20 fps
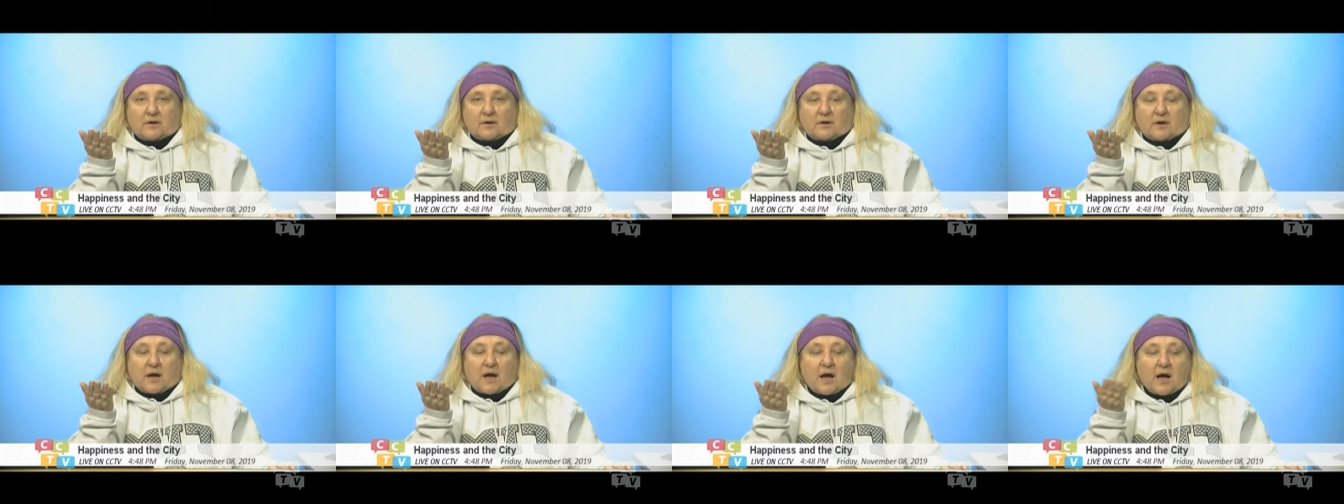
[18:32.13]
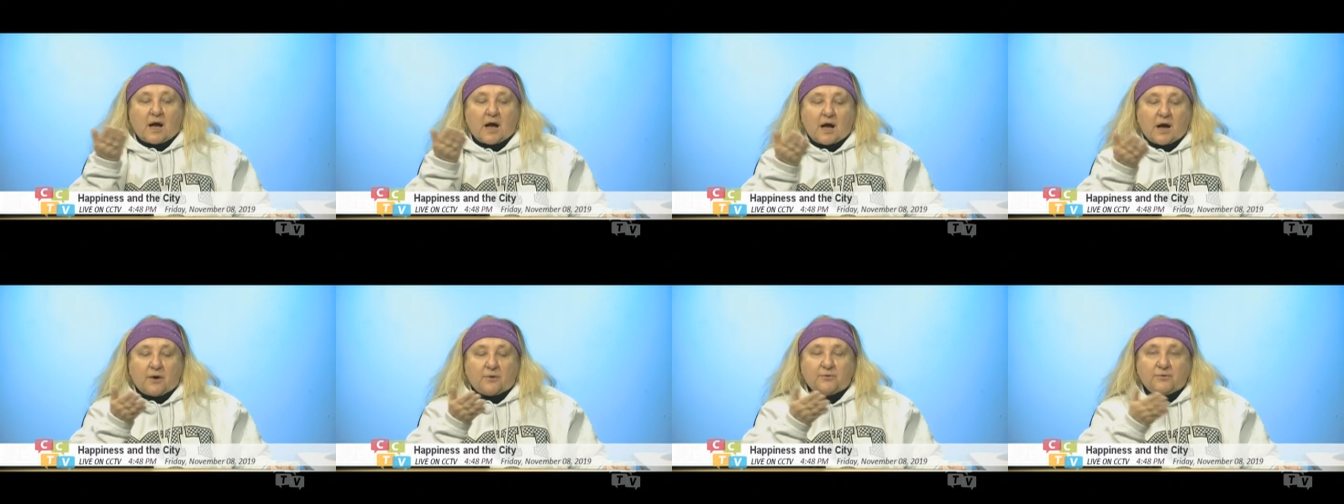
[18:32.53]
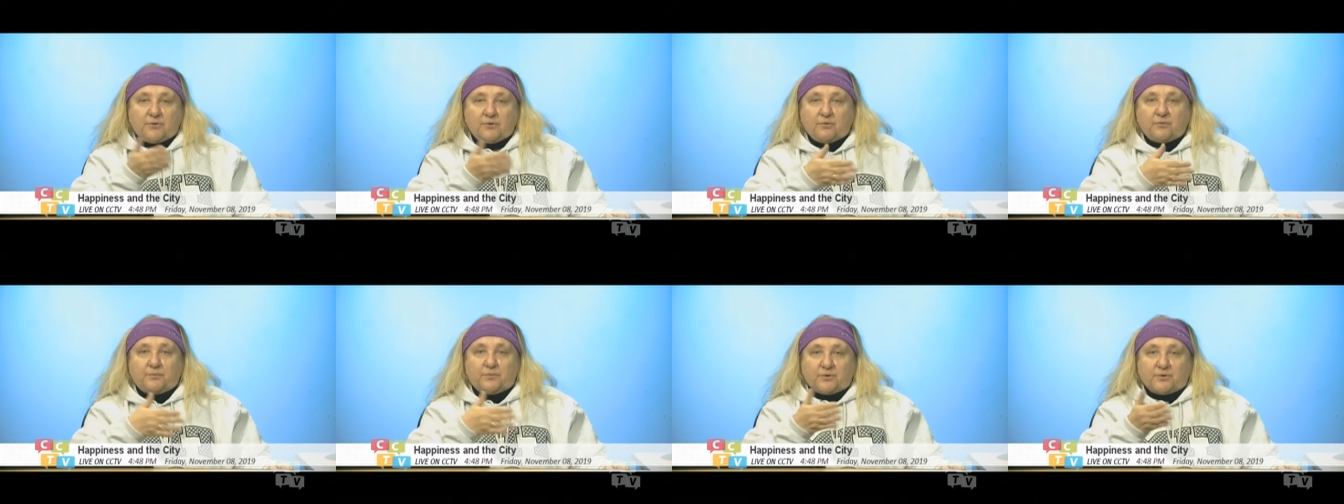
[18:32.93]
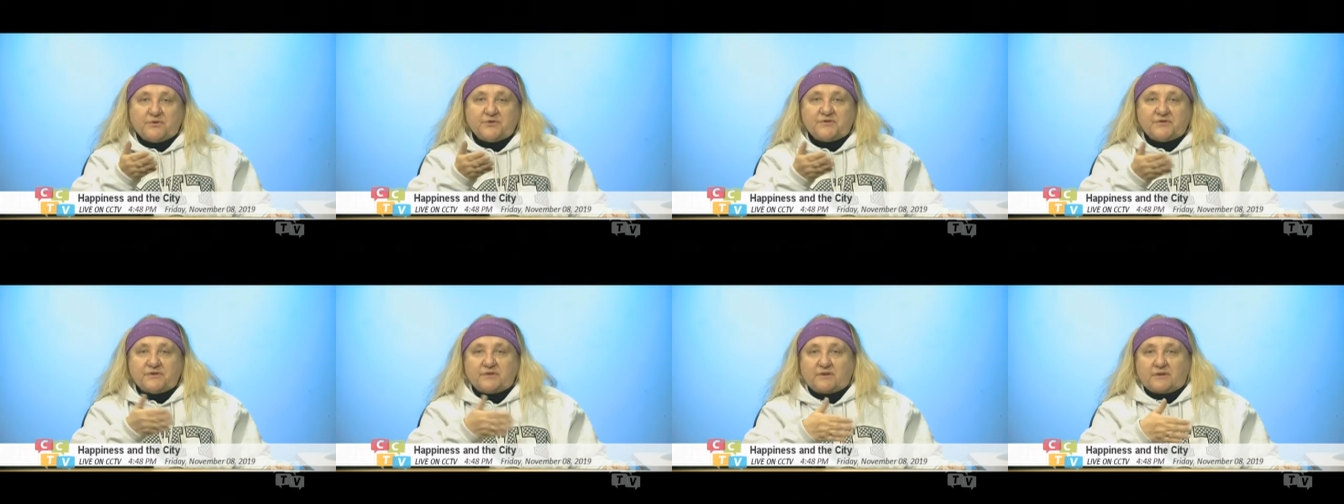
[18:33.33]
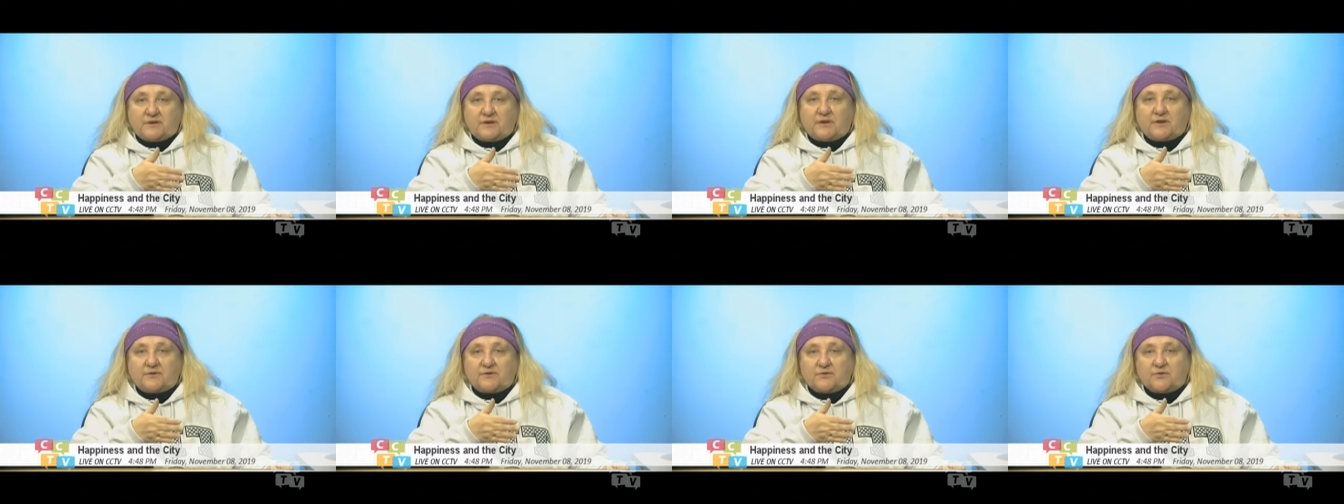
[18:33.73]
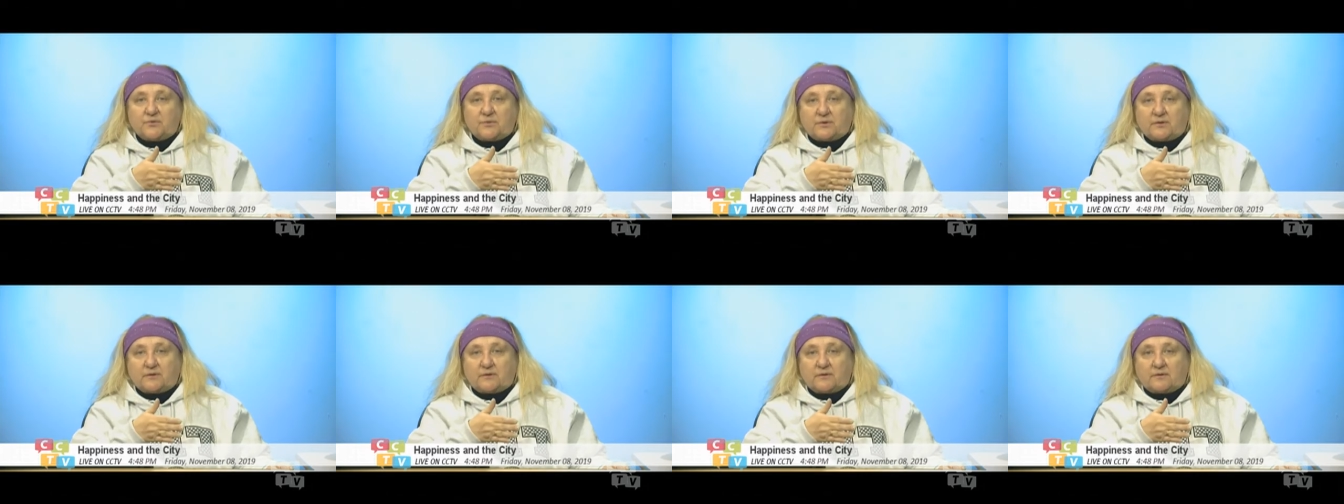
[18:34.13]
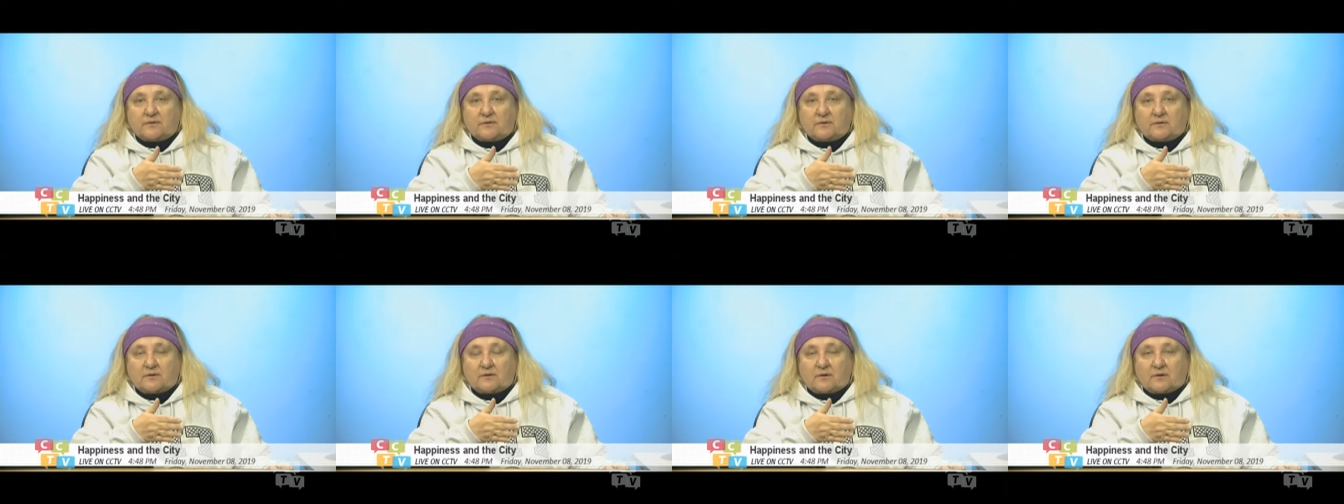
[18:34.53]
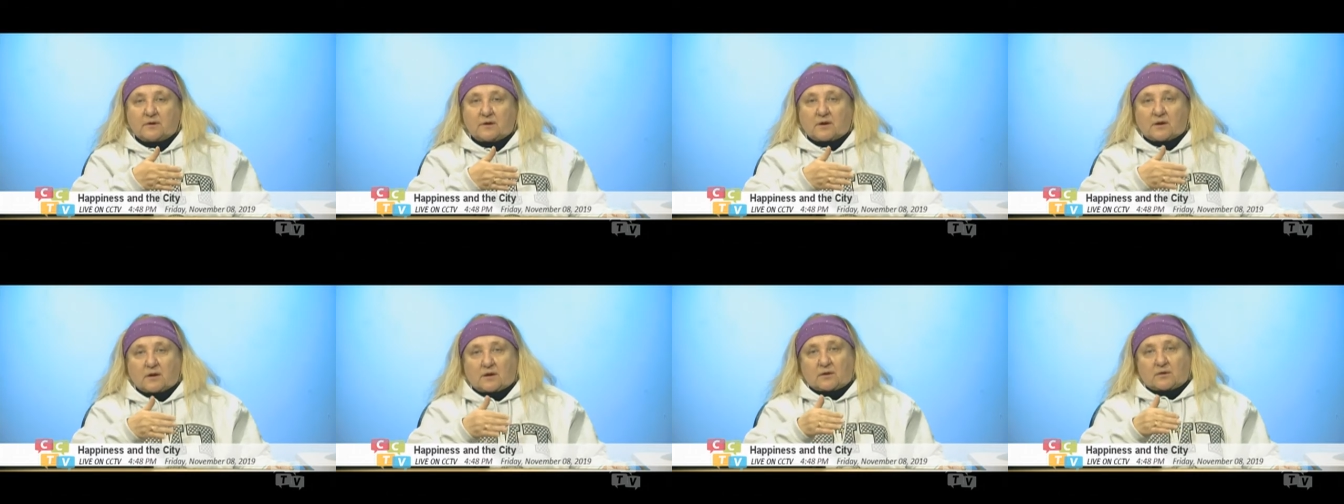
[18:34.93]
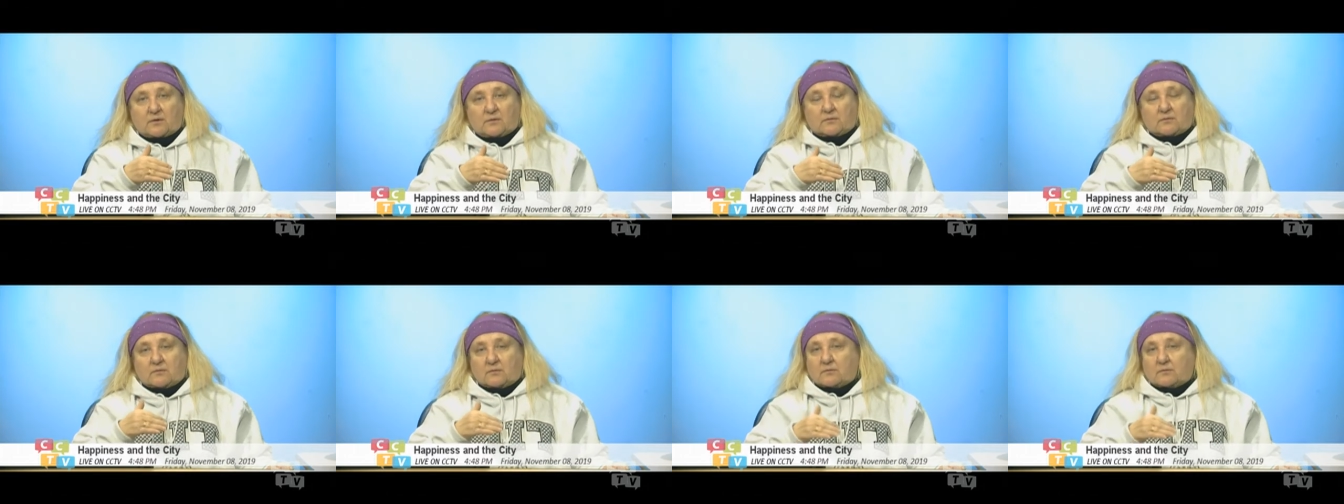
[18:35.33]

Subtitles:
how you personally can do it.